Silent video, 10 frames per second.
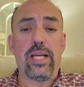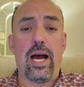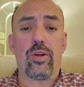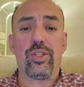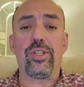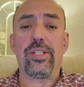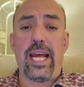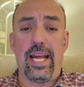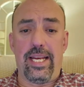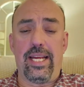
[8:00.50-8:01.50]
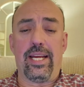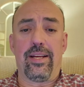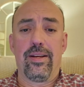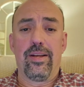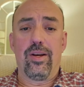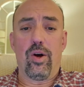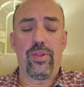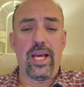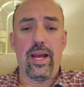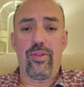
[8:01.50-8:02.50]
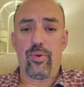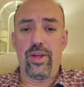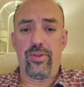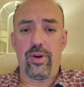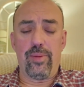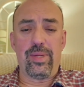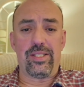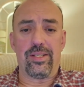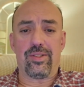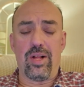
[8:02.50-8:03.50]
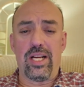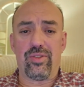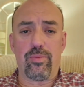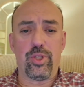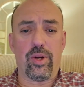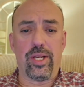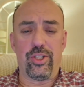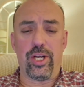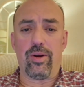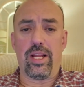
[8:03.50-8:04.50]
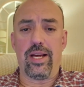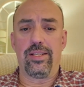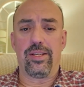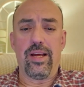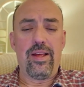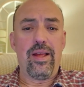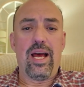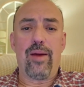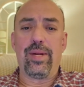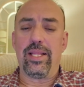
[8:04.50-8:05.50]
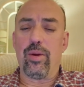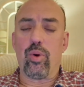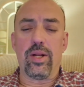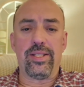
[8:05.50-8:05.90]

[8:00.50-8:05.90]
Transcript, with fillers: was outstanding on the A330 business class from Turkish Airlines. I mean, they were